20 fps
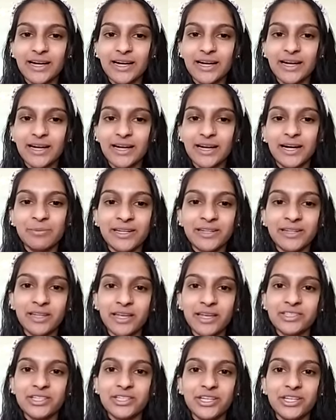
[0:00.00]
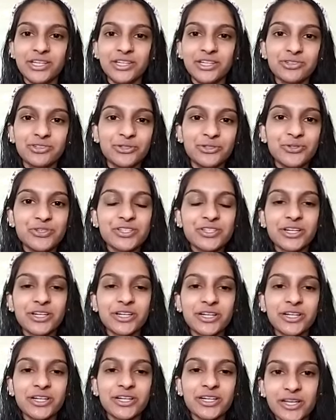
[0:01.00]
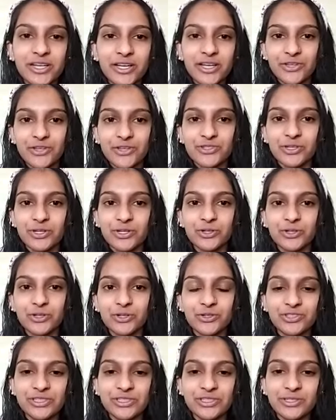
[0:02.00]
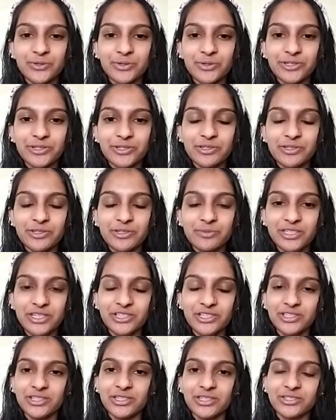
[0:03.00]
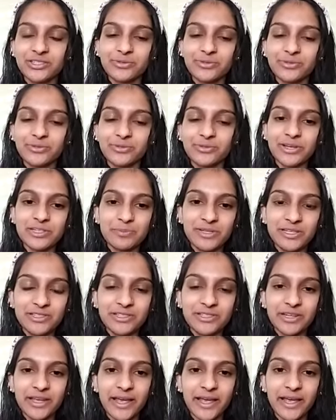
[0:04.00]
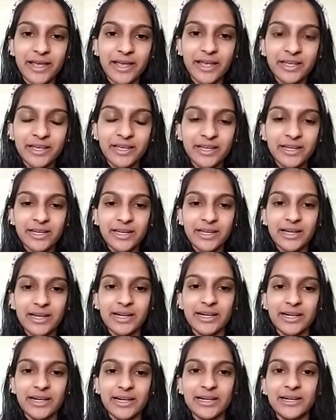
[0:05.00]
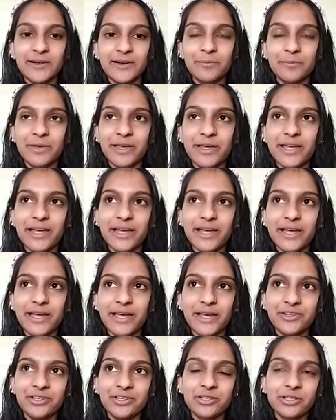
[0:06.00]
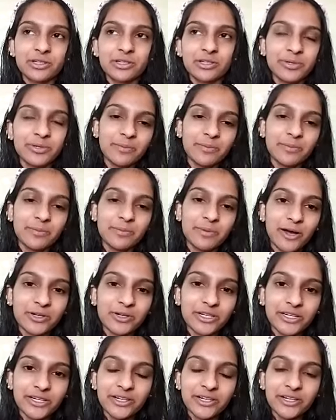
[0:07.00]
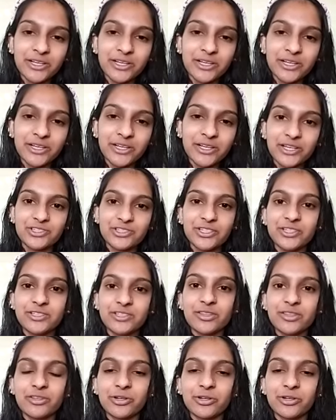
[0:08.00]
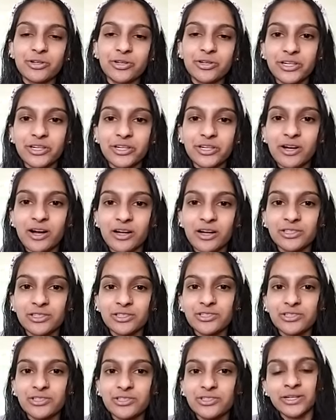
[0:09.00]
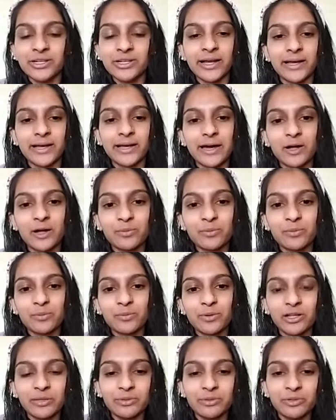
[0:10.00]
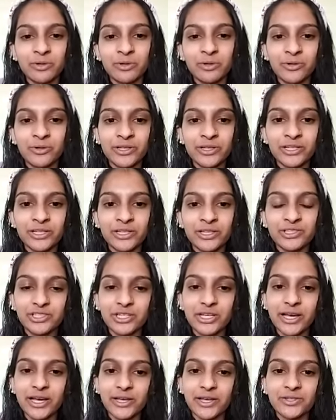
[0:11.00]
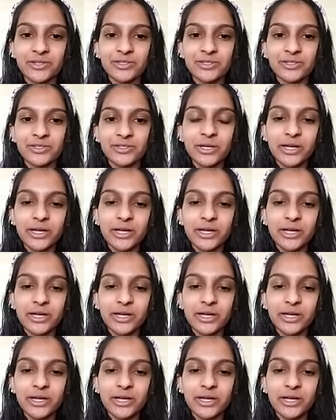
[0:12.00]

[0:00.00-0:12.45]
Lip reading: and I'd like to introduce her. So she's going to be teaching us a recipe today, and a little bit about her. She's a third-year college student at Cal Poly Pomona, and she has